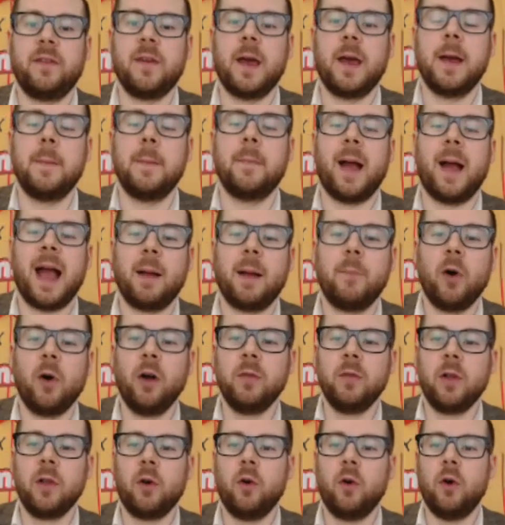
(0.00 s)
Agbon
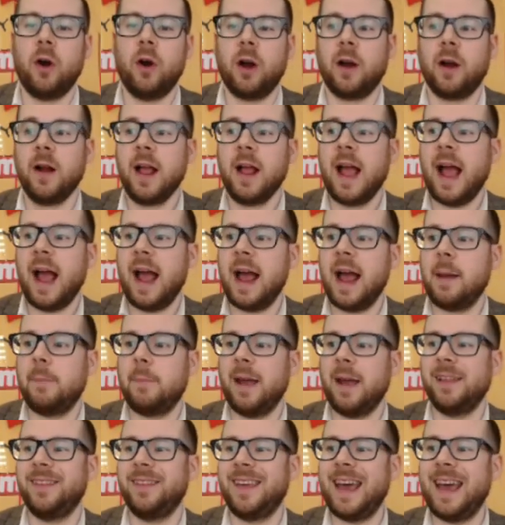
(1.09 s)
Lahore and
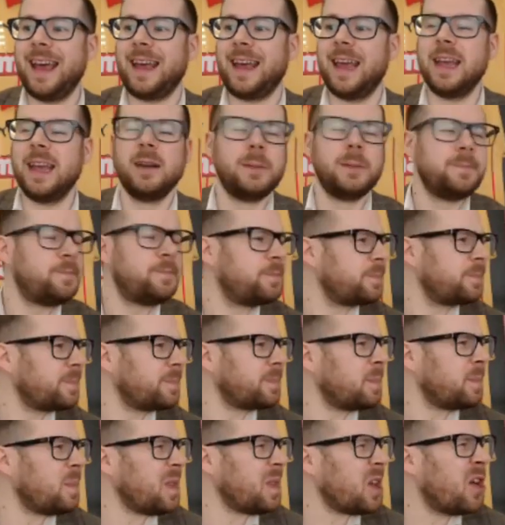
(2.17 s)
Benteke
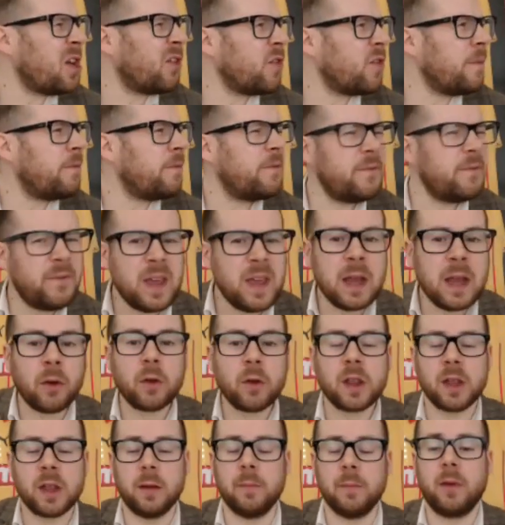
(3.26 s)
are a
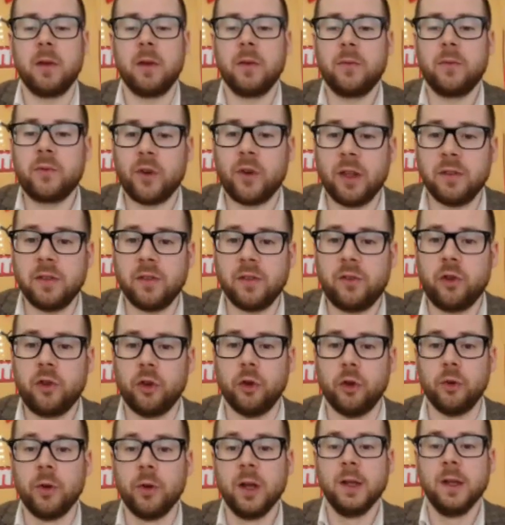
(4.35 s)
fearsome front
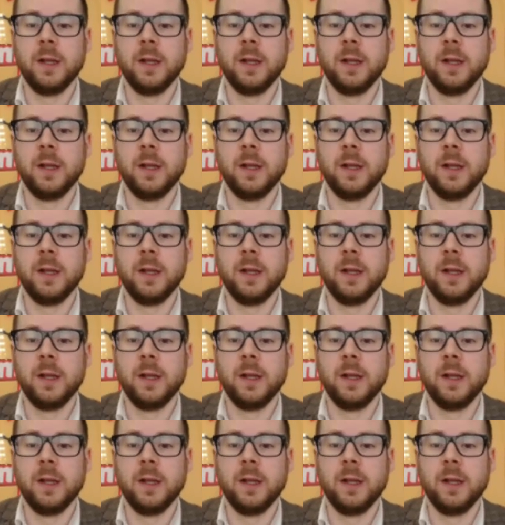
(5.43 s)
two.